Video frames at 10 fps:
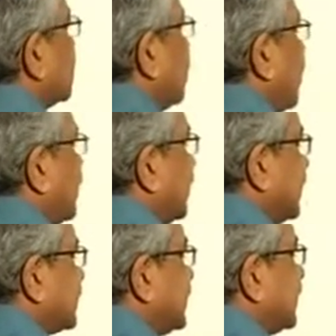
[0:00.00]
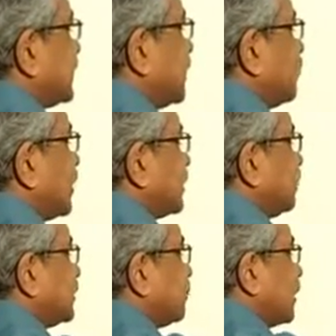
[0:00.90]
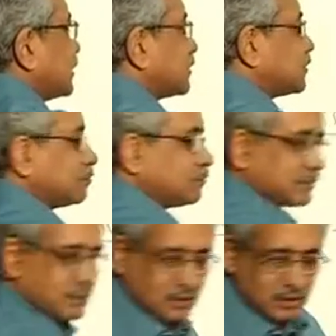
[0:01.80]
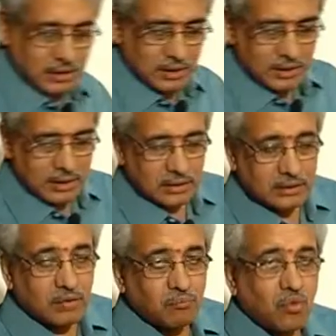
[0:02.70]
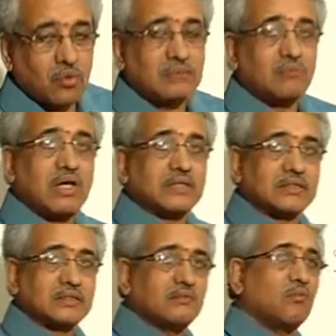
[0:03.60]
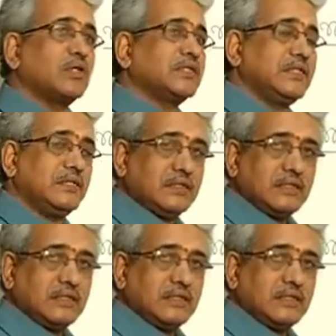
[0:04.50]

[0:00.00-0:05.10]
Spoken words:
The body gets inertia because of its mass. The more the mass, the more is the